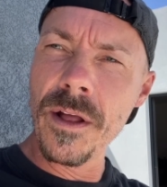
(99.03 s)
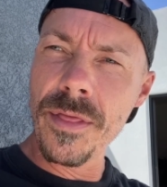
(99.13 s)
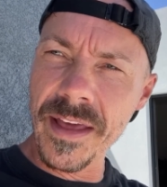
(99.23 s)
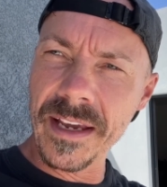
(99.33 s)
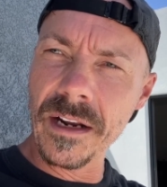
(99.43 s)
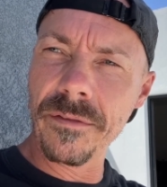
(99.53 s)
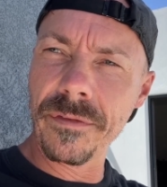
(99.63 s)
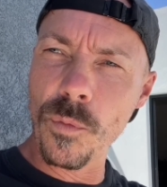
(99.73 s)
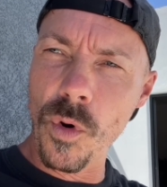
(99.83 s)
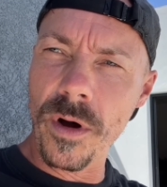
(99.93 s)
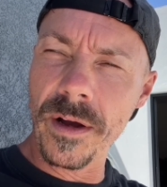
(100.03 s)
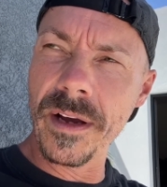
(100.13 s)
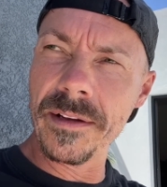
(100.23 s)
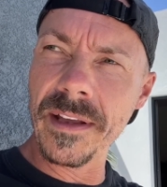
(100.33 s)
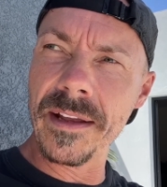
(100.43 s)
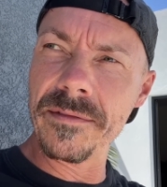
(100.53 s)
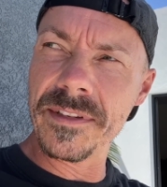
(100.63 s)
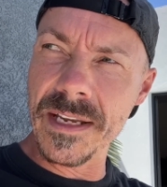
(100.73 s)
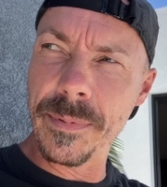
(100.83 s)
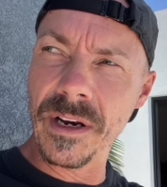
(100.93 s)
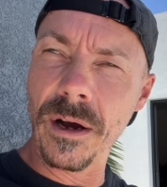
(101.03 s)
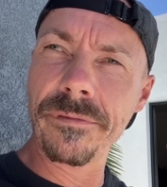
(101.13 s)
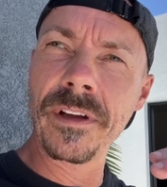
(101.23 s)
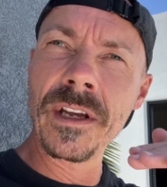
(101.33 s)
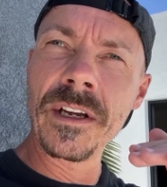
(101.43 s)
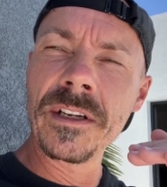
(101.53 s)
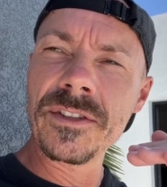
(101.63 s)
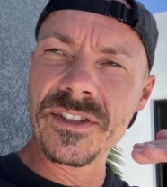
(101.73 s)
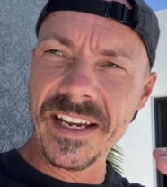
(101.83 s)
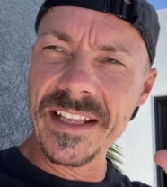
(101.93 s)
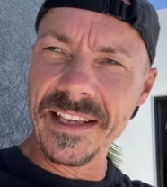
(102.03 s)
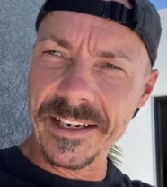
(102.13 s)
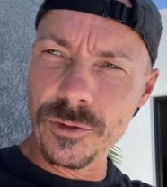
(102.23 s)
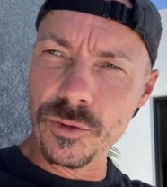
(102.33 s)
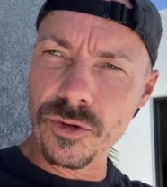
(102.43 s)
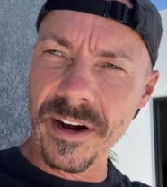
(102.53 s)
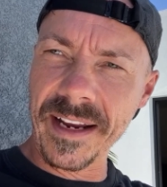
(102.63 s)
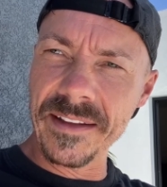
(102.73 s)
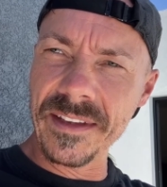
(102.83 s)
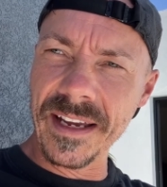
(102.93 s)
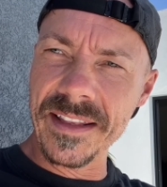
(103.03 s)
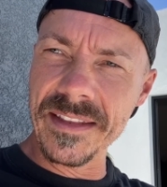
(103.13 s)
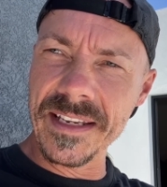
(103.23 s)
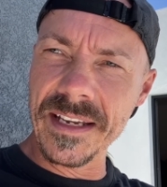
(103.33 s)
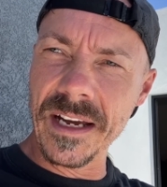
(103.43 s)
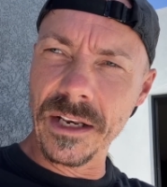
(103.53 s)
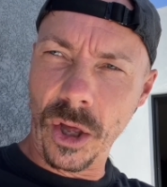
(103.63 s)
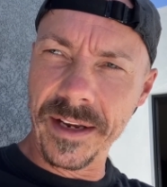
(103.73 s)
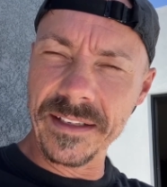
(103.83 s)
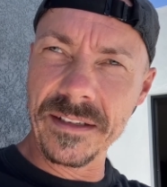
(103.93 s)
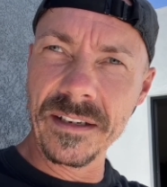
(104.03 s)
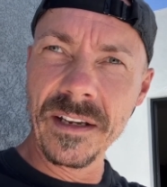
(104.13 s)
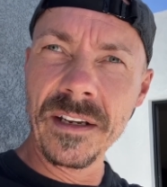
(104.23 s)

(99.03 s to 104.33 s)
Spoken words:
thick enough and deep enough to take the actual track and the light.